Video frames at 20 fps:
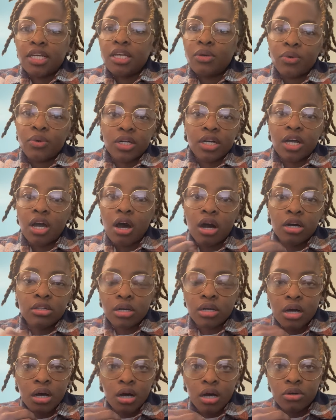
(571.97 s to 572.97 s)
He want to go-
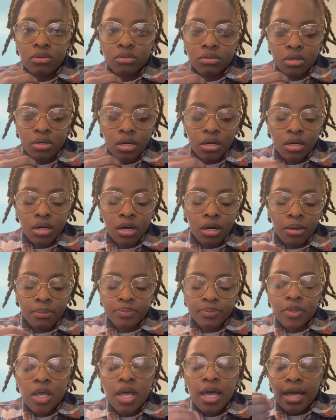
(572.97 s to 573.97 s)
go-
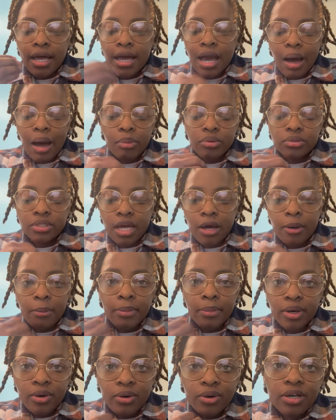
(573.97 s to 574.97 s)
um, gobble down
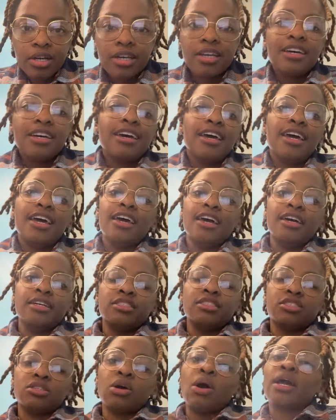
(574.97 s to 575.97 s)
milk
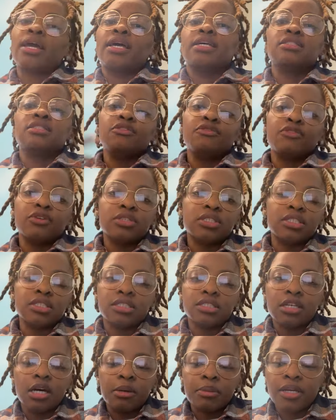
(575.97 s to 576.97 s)
and so I guess it fills his
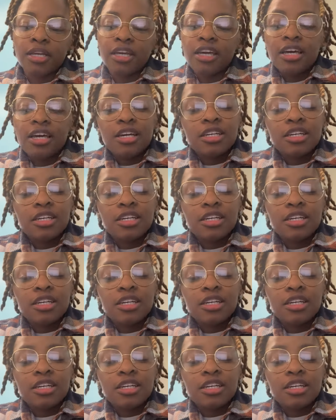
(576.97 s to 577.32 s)
tummy.